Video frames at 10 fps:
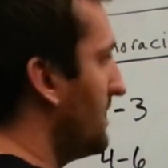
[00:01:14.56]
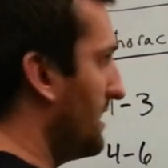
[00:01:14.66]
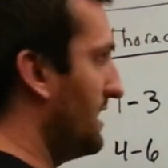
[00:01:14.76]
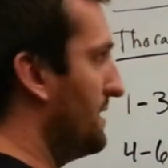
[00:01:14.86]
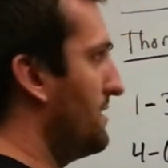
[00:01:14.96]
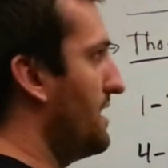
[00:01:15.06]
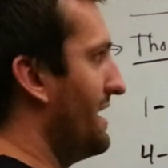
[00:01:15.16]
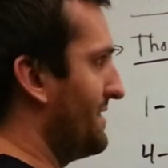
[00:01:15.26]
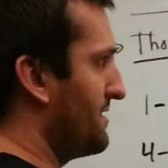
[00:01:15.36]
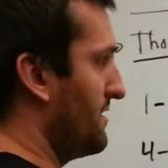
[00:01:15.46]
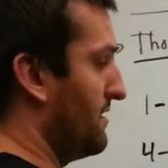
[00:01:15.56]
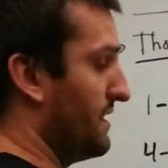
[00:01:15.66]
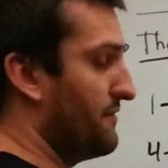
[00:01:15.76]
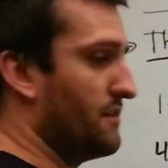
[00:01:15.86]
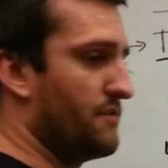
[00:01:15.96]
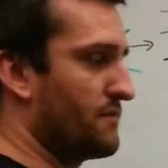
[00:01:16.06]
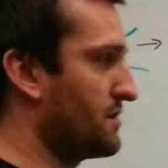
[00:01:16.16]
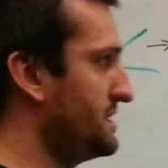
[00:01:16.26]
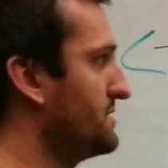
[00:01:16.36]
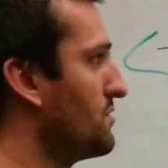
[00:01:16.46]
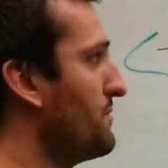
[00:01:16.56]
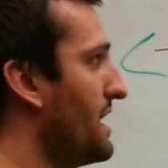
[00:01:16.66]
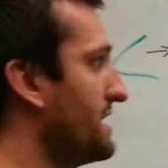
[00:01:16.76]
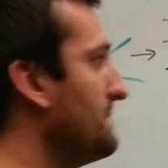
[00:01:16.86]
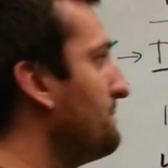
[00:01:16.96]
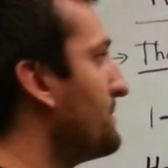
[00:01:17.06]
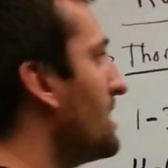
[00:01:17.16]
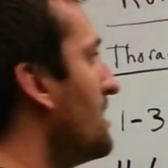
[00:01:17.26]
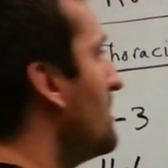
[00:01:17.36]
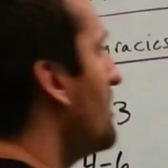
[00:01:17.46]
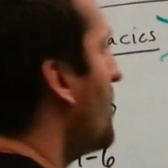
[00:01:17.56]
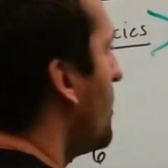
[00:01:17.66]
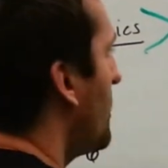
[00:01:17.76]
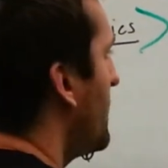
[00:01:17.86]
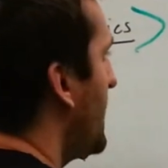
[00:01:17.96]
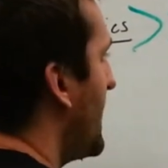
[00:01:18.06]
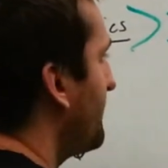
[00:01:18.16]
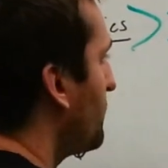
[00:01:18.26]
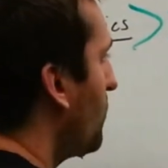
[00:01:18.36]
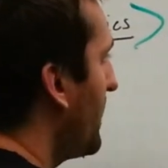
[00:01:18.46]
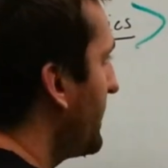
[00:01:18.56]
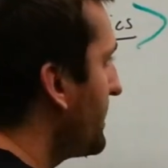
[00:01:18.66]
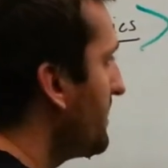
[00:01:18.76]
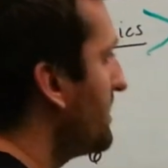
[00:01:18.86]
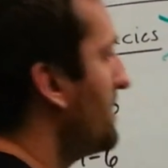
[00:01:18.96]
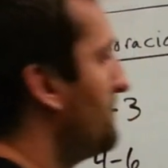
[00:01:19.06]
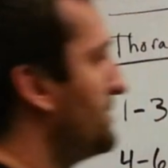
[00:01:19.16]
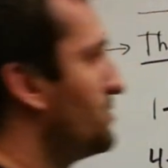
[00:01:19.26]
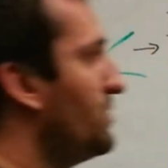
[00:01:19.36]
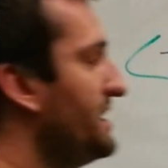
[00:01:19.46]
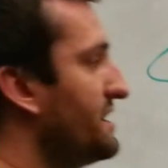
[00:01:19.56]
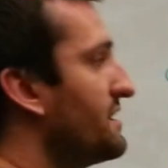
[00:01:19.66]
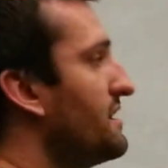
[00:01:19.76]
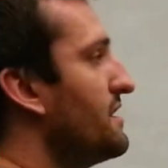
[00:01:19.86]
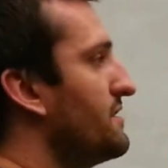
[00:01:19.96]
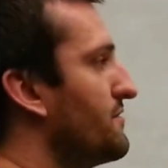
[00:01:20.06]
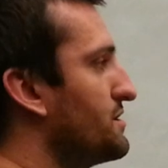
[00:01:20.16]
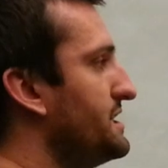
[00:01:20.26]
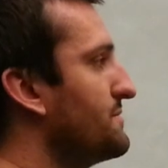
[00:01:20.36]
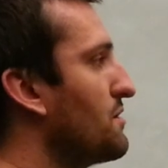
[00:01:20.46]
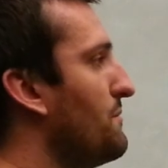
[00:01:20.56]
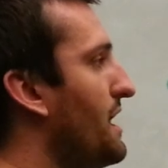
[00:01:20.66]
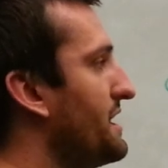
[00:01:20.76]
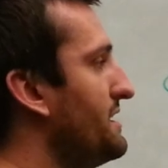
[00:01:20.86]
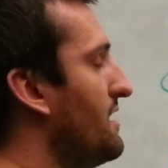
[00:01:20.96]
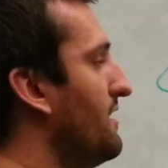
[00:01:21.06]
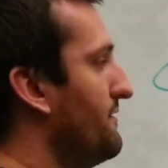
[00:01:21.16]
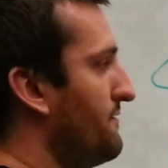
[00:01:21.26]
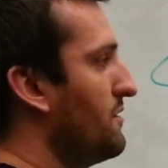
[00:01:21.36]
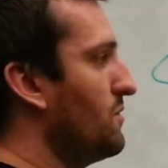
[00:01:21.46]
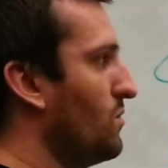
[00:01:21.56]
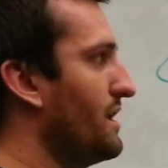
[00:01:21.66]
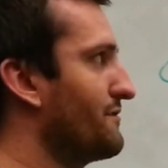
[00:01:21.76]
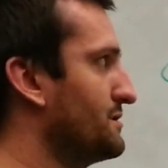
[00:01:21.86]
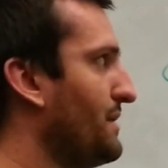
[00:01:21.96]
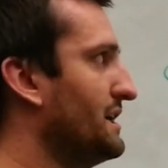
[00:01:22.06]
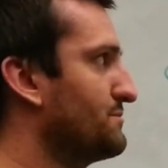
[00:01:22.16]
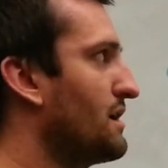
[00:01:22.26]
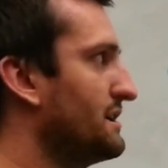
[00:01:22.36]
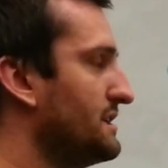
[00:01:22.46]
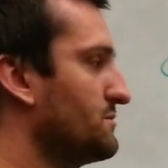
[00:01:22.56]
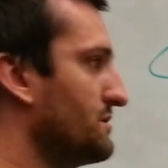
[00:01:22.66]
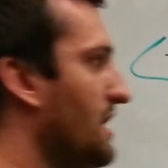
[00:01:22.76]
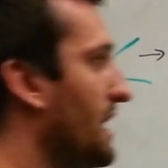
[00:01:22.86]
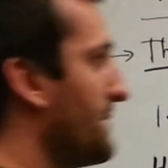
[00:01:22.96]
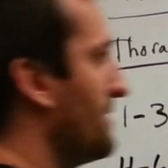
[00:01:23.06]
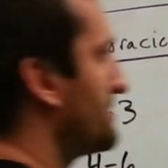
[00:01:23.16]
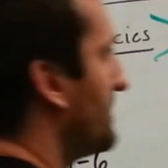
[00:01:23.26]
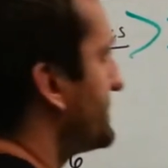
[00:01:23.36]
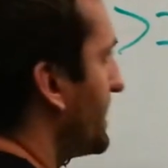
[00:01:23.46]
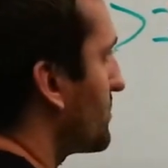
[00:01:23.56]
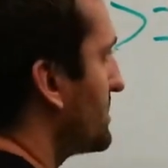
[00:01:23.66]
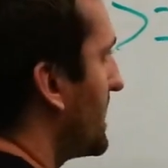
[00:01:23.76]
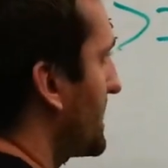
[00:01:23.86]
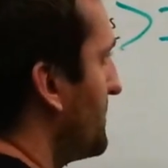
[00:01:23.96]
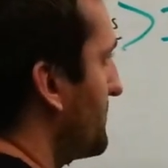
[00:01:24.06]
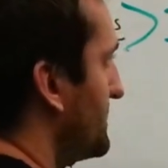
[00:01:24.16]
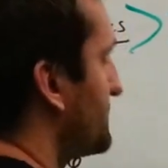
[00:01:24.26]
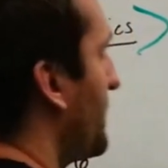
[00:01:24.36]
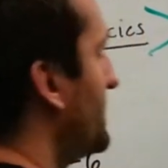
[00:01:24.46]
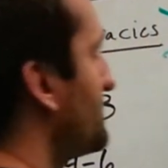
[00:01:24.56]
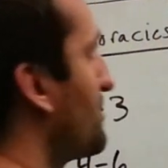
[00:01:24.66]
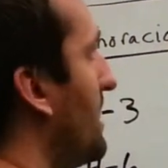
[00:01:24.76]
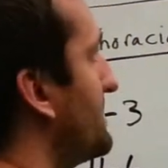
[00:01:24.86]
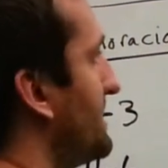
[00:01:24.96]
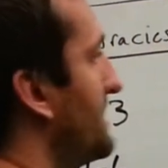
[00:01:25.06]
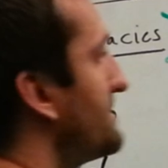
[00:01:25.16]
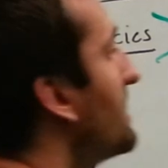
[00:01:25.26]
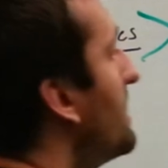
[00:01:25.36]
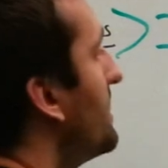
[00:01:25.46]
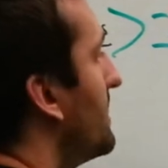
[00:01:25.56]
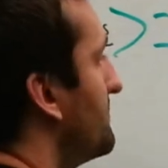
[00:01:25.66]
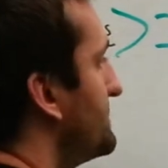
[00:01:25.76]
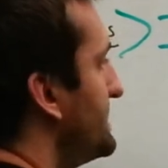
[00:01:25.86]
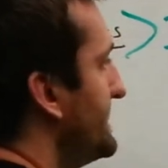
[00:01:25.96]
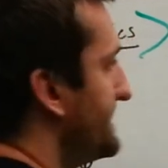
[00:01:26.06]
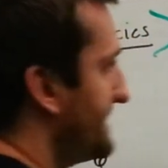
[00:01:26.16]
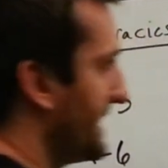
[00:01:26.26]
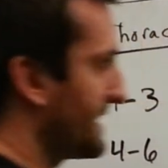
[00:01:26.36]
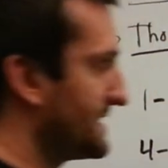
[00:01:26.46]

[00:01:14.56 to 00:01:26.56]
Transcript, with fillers: uh, at the level of the vertebral body, halfway between the vertebral body of whatever spinous process we're talking about. So let's say we're talking about the spinous process of C6